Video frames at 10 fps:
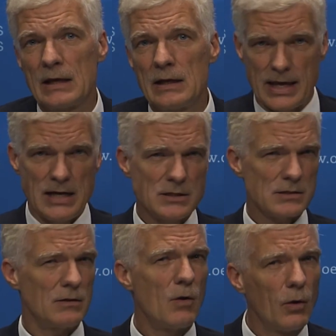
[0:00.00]
That
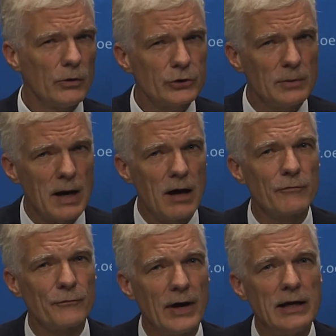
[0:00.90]
is also about
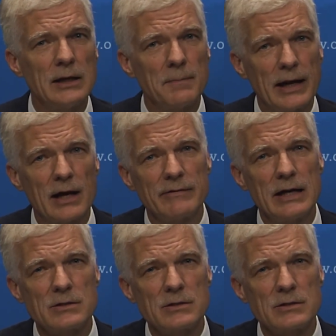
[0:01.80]
finding better ways